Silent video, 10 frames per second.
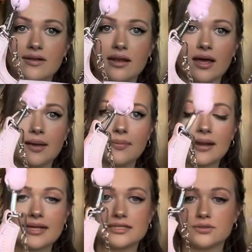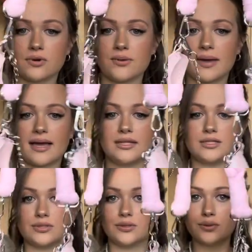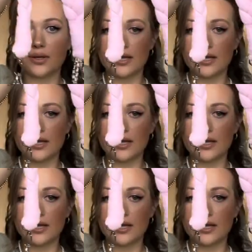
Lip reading: like plaited rope handle,